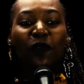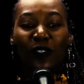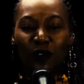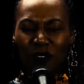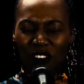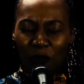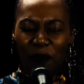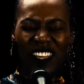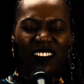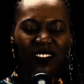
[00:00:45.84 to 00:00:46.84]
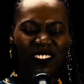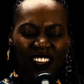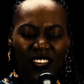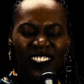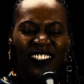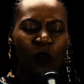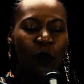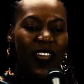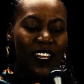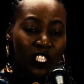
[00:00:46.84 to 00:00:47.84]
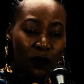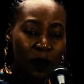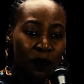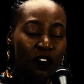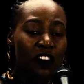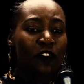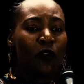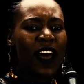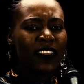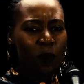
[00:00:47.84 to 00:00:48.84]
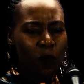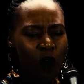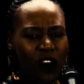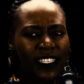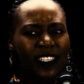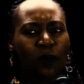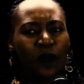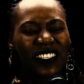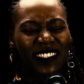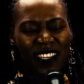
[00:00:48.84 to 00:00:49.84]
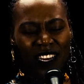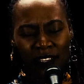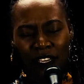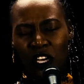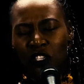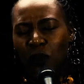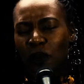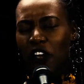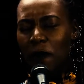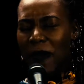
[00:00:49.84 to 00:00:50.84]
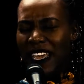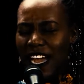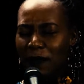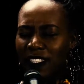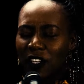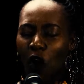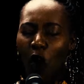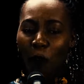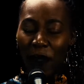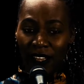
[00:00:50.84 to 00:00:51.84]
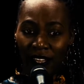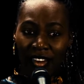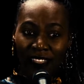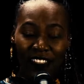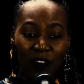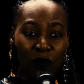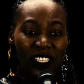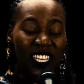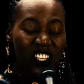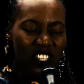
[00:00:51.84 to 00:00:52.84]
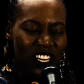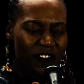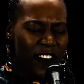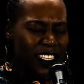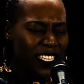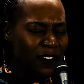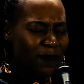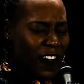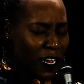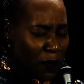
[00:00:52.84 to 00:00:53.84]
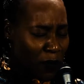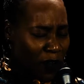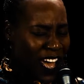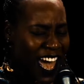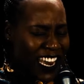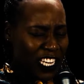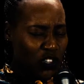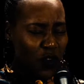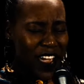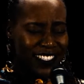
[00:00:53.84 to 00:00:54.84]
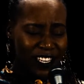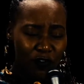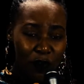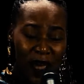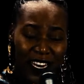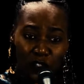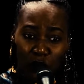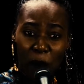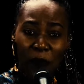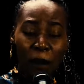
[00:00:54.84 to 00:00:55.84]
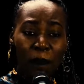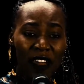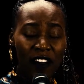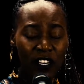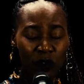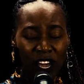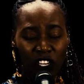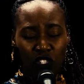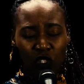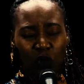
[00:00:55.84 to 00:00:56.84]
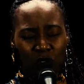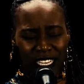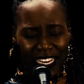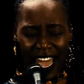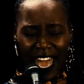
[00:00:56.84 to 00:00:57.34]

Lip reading: We swallow pills, still wanting to be beautiful at the morgue, still proceeding to put on makeup, still hoping that the mortician finds us fuckable and attractive. We might as well be buried with our shoes and